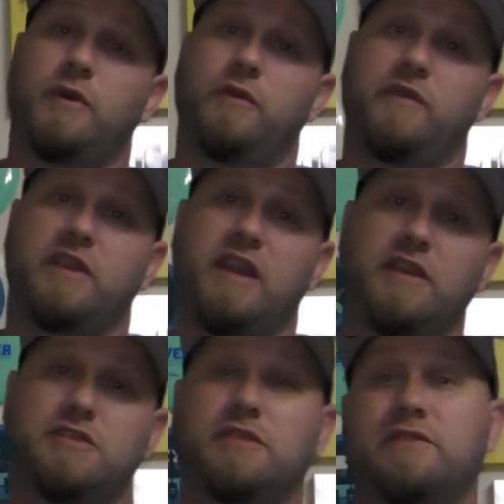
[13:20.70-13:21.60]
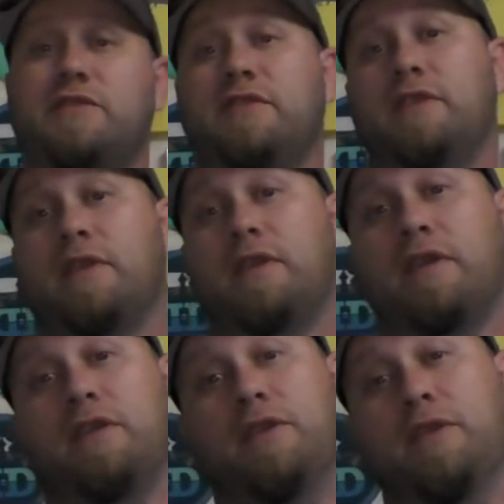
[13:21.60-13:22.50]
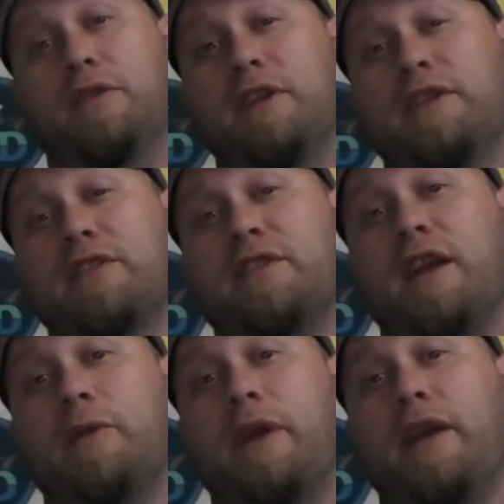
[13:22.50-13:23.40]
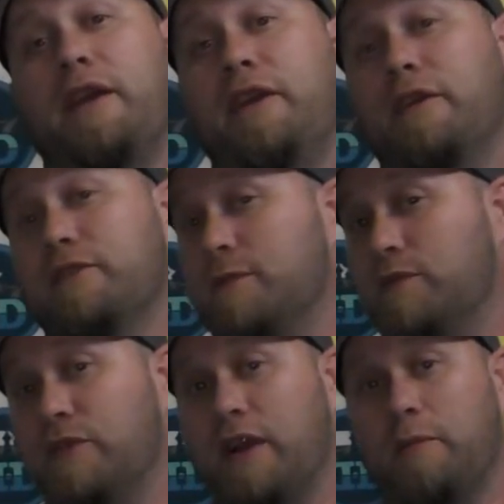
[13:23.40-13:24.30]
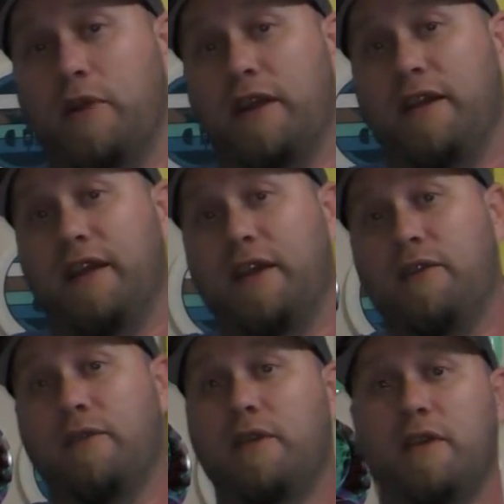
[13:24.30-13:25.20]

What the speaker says: notifications. You can click this guy right here and subscribe right now.